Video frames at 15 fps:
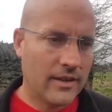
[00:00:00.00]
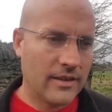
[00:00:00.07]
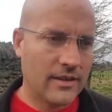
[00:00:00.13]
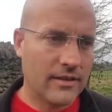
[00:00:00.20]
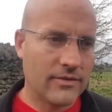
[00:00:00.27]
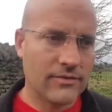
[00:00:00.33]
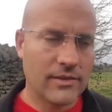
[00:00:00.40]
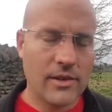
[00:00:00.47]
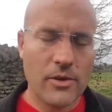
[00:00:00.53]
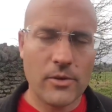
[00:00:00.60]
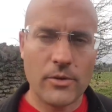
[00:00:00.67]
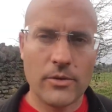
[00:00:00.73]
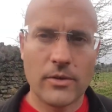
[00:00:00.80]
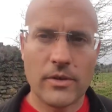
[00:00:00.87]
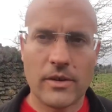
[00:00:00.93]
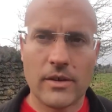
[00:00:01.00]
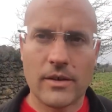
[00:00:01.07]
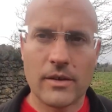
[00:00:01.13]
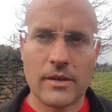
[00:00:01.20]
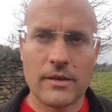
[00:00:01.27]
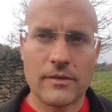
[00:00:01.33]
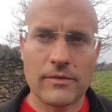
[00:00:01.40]
the flow
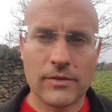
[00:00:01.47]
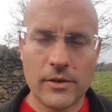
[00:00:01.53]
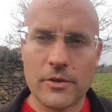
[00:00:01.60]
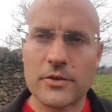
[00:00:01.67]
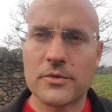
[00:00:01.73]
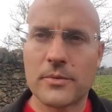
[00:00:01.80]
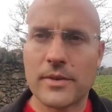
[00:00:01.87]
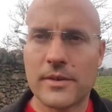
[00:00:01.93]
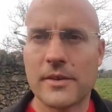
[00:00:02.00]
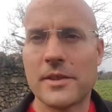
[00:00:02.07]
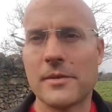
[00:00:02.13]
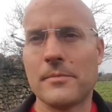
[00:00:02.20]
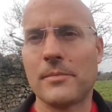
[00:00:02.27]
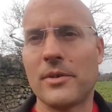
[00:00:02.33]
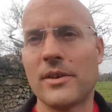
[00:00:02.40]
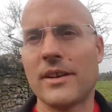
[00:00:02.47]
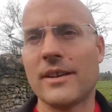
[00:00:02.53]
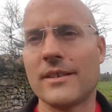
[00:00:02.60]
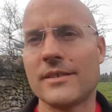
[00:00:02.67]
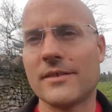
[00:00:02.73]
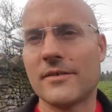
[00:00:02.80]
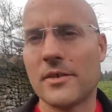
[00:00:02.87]
flows within the
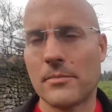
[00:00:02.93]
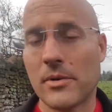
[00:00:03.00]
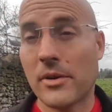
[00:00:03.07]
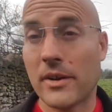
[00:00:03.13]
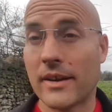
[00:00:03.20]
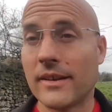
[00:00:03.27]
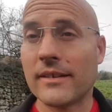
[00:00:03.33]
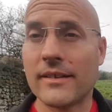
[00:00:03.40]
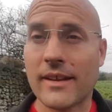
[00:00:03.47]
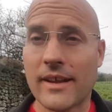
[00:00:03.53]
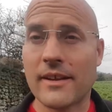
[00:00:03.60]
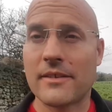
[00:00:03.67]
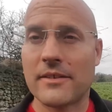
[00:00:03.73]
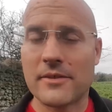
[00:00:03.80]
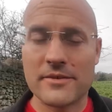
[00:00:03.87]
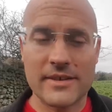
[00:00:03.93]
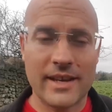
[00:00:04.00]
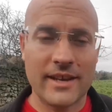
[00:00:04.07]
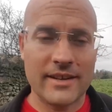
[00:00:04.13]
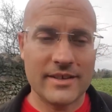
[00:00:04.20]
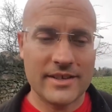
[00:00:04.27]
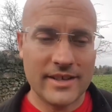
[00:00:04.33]
meridians of the body, how those
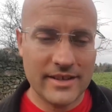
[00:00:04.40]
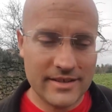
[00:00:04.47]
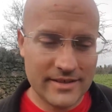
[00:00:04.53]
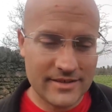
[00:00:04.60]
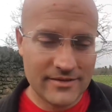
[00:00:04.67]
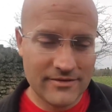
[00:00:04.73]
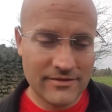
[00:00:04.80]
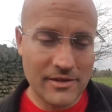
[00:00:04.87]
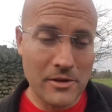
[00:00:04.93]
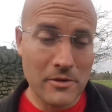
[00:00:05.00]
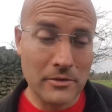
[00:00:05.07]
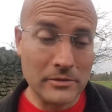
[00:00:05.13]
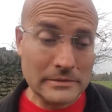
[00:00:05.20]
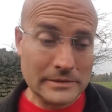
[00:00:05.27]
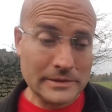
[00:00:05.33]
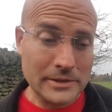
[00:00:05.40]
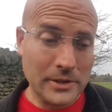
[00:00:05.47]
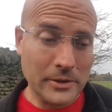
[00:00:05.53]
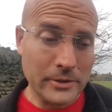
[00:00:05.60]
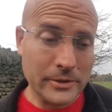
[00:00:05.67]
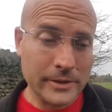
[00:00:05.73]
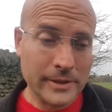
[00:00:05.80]
energies flow.
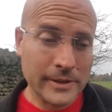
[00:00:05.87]
So